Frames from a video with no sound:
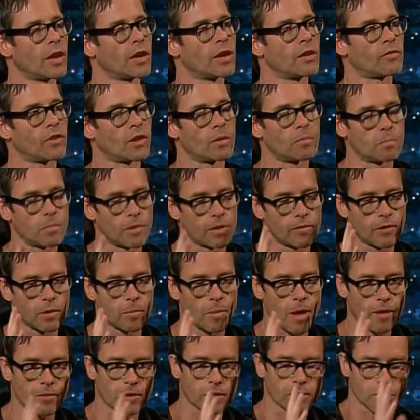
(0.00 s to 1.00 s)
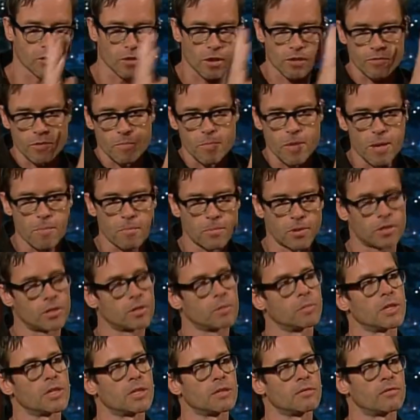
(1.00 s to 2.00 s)
And if I'm having to try and remember
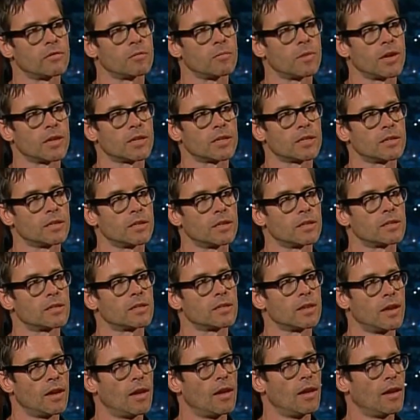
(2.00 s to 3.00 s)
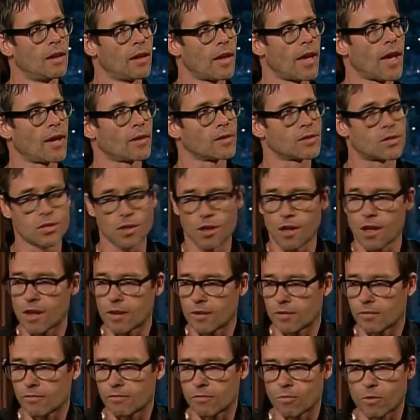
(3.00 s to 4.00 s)
too much information that's
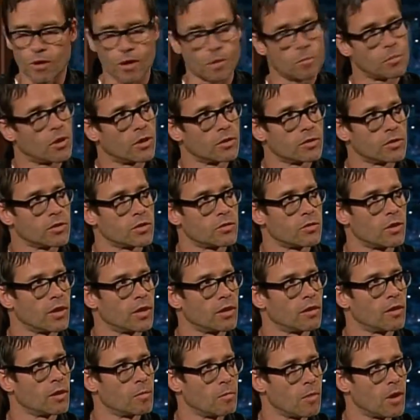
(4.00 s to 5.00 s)
outside of what I'm concentrating